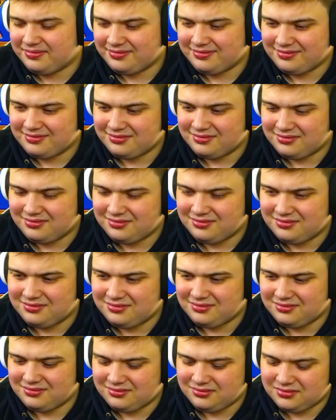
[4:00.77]

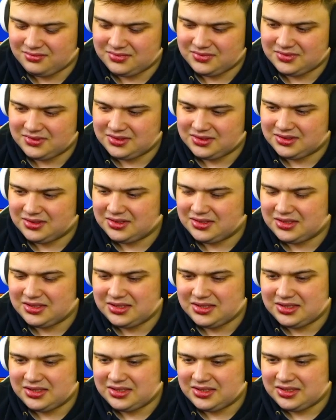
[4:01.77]

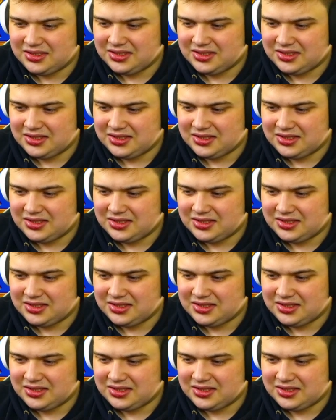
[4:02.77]
[no speech]